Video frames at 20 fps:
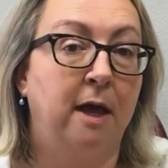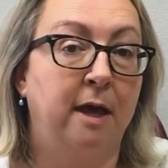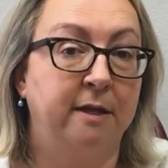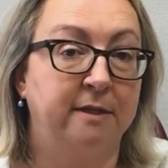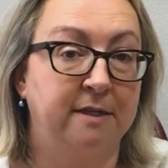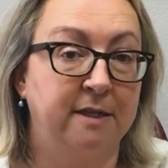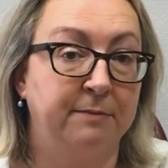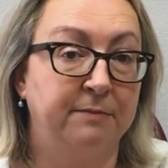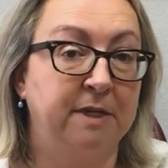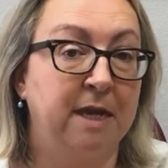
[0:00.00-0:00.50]

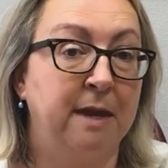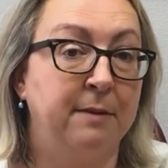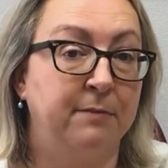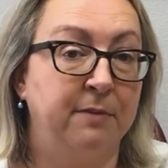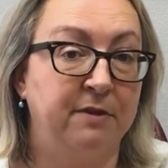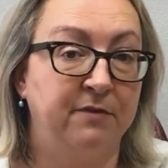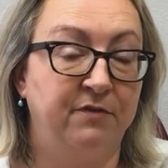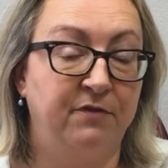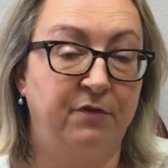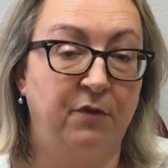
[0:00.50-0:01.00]
sometime
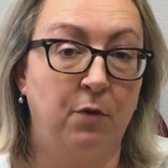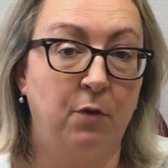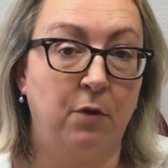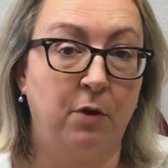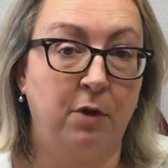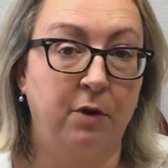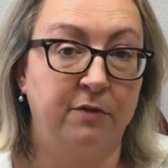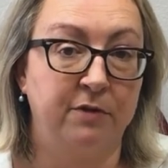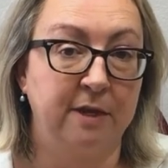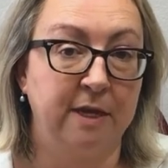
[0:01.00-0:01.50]

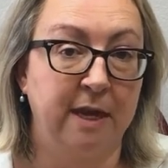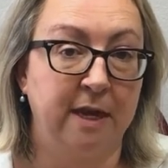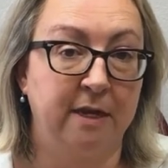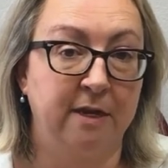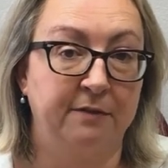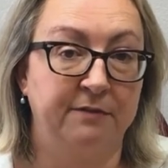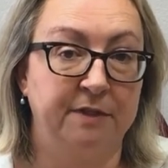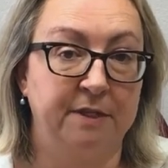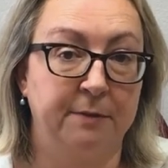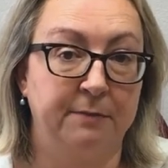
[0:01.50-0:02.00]
before the end
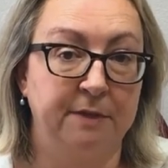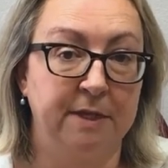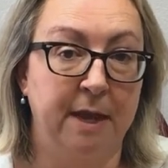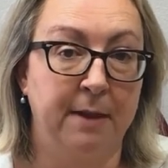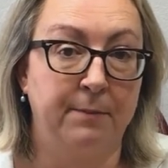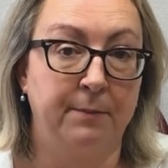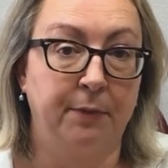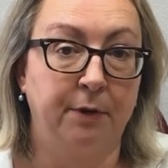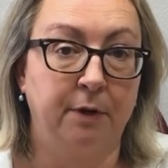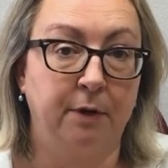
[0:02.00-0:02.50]
of
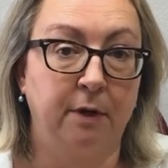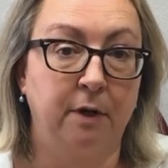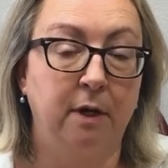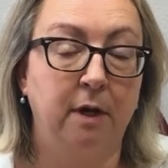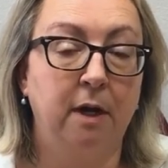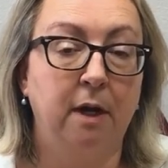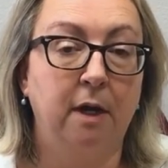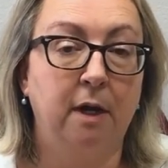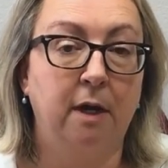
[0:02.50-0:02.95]
September.